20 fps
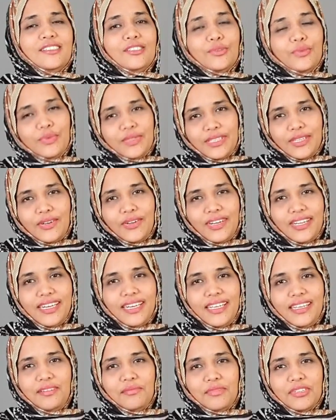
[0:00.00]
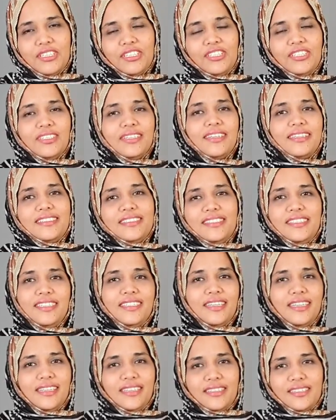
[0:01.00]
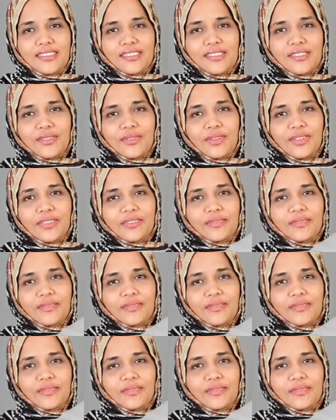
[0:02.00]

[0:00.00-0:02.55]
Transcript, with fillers: So without delaying much, let's see the collections today.